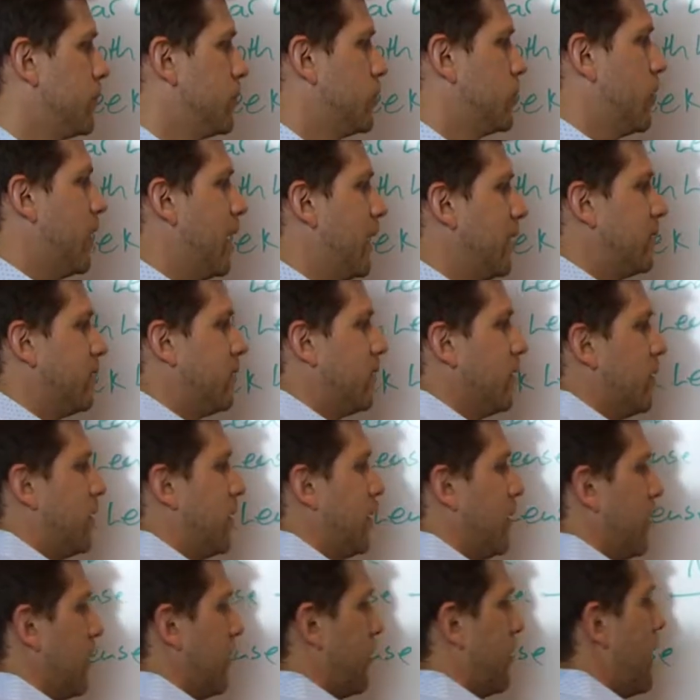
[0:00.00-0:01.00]
So that's the
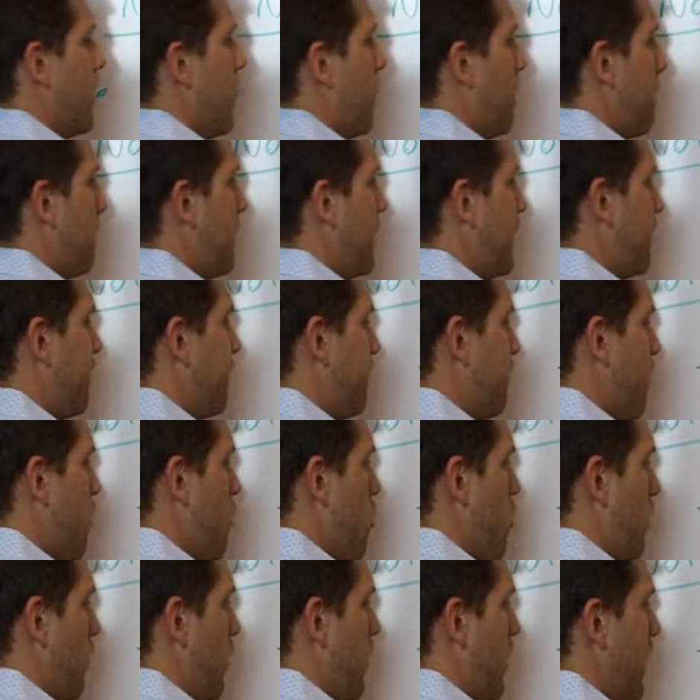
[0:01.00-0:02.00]
thing,
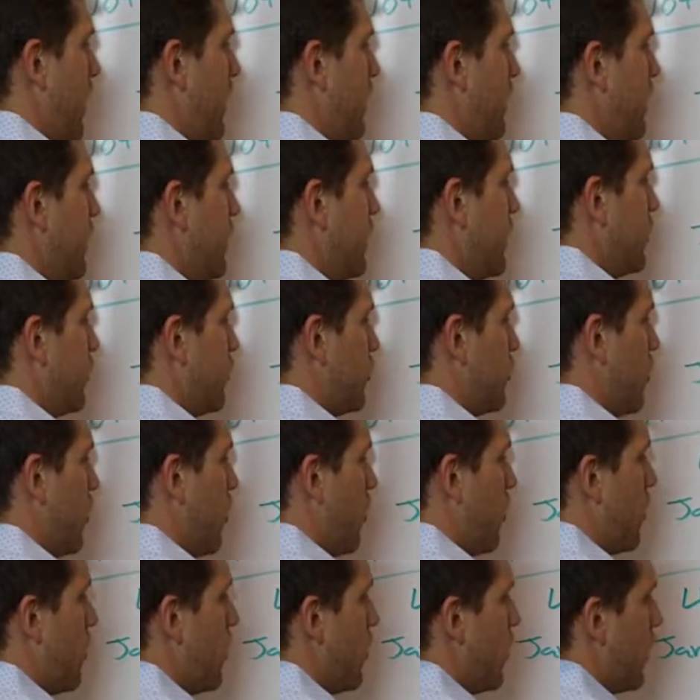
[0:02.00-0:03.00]
before, right?
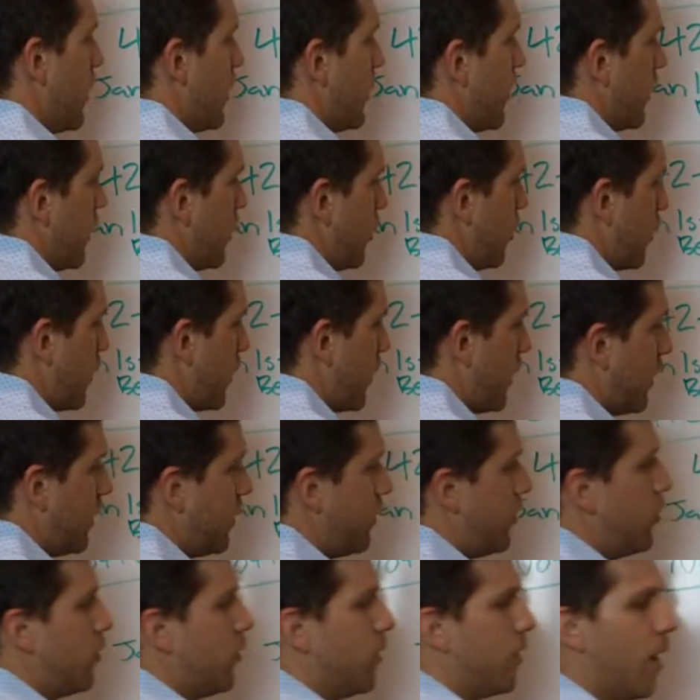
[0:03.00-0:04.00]
So you
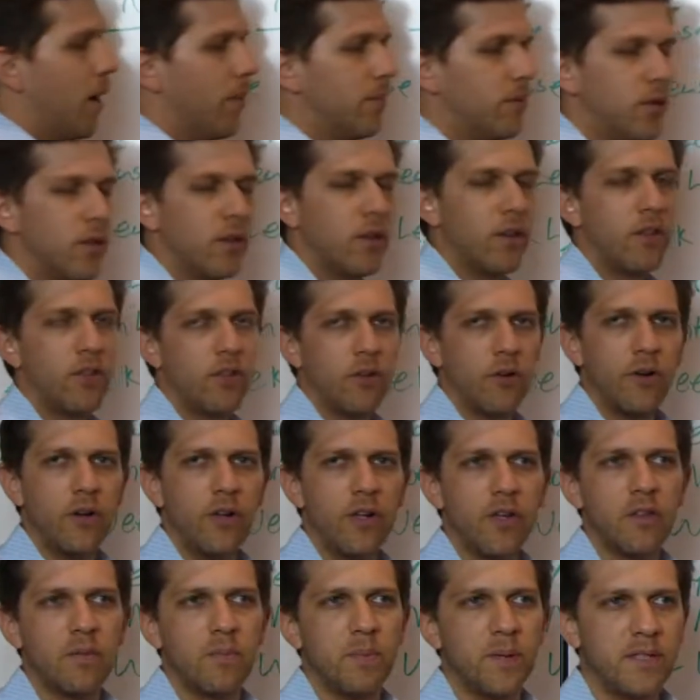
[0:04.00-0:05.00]
could do it up to the
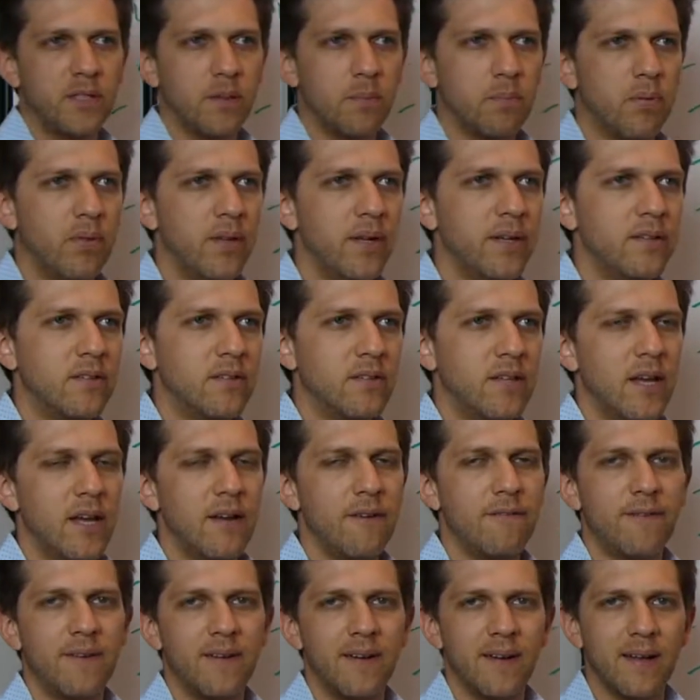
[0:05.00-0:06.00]
30th, but to play
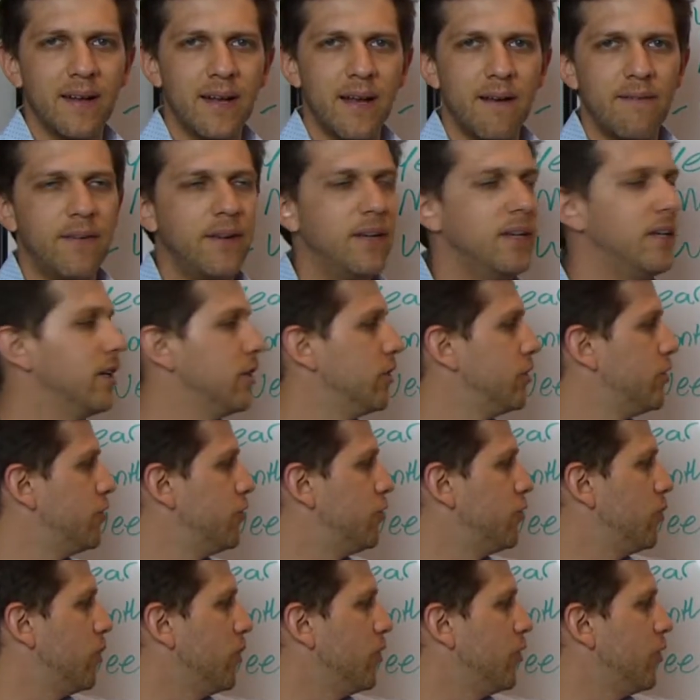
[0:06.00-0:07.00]
safe and not have any
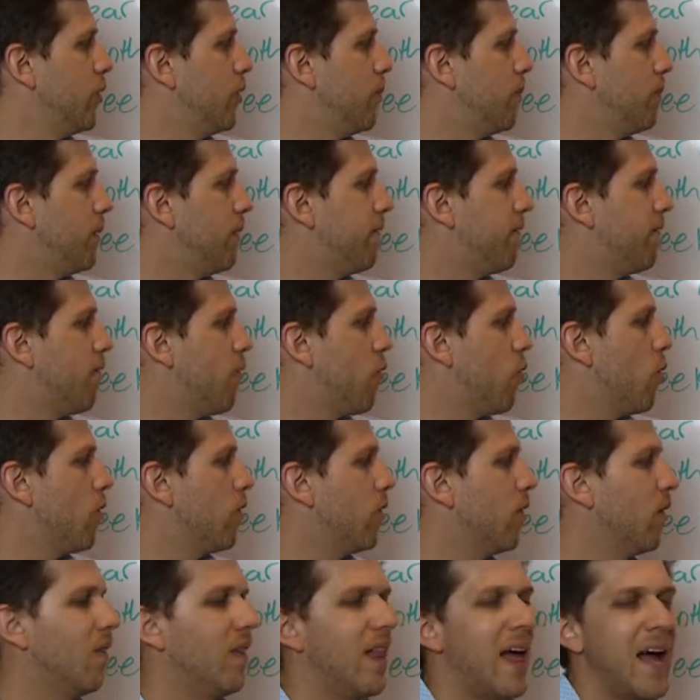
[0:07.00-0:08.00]
issues, you want to do it
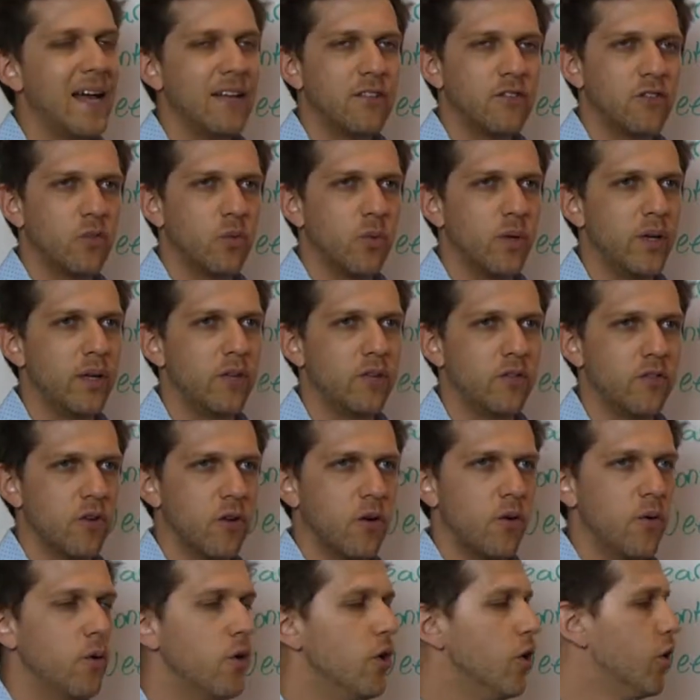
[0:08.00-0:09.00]
before the last week.
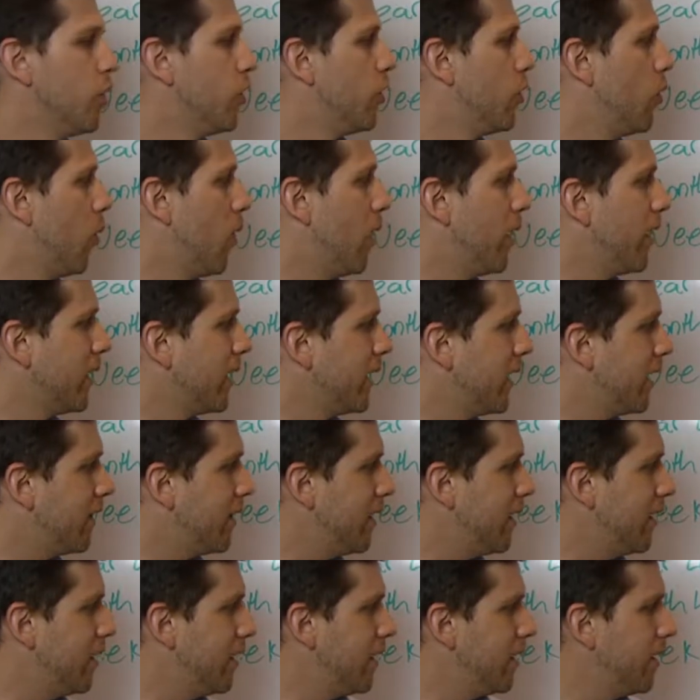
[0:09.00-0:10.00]
So you want to
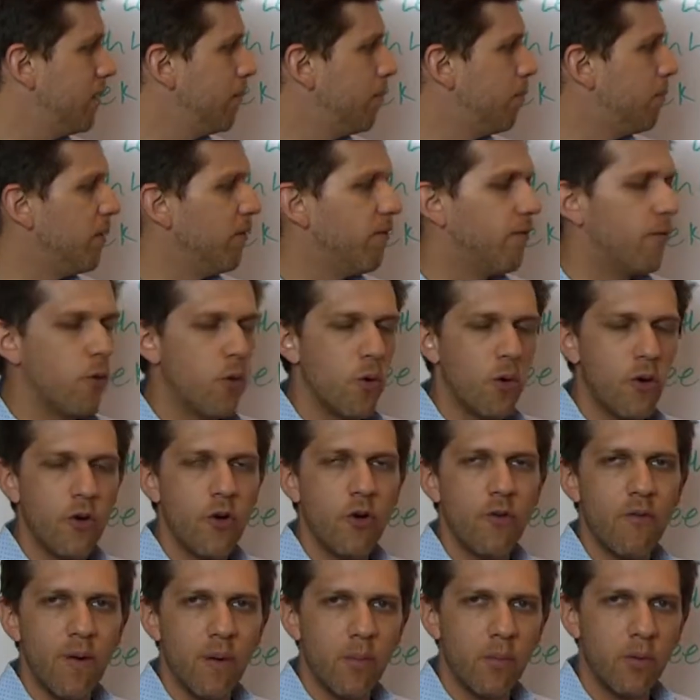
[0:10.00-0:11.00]
get in before
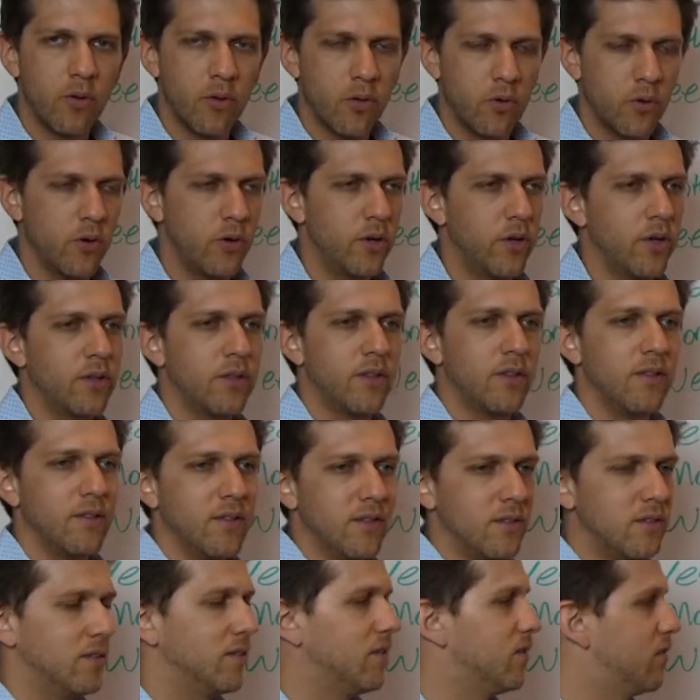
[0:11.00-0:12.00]
November 30th in
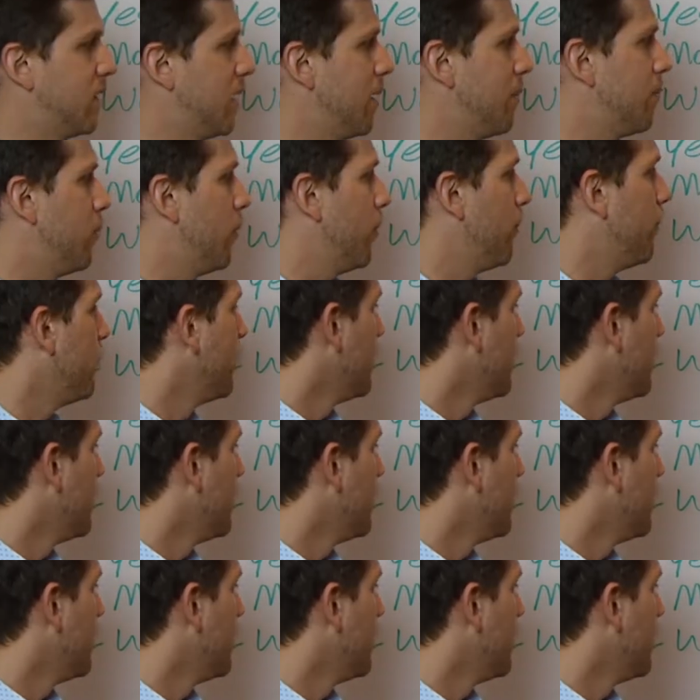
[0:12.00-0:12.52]
this example.